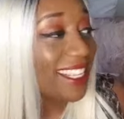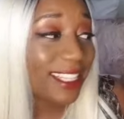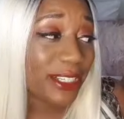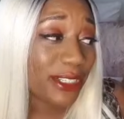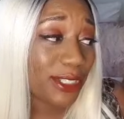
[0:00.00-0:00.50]

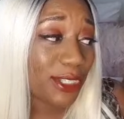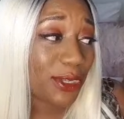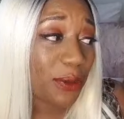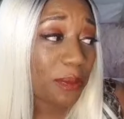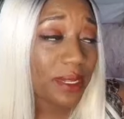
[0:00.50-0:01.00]
Looks
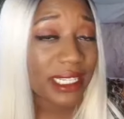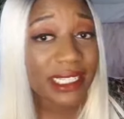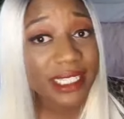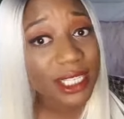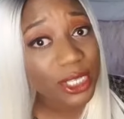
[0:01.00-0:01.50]
cute, but
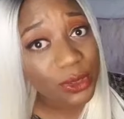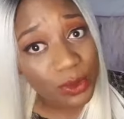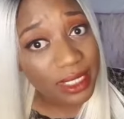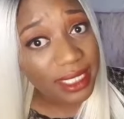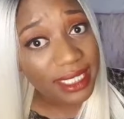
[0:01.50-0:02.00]
it's
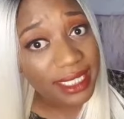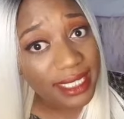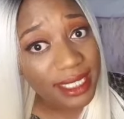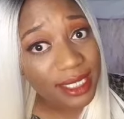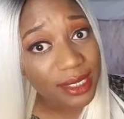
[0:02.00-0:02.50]
useless.
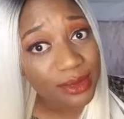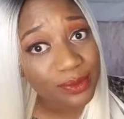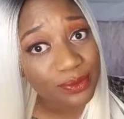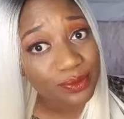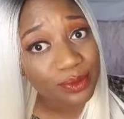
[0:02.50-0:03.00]

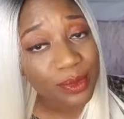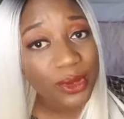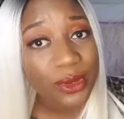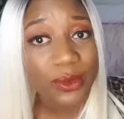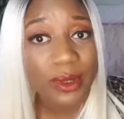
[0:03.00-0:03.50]

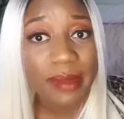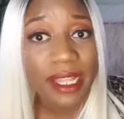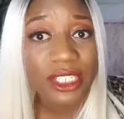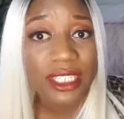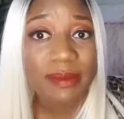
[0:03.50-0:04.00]
Ooh, it
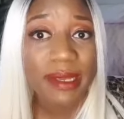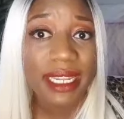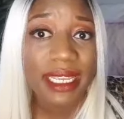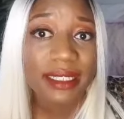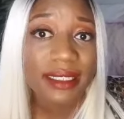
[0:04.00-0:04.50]
matches my
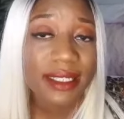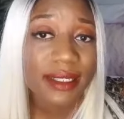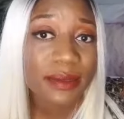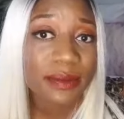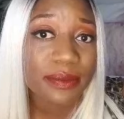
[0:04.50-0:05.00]
nails.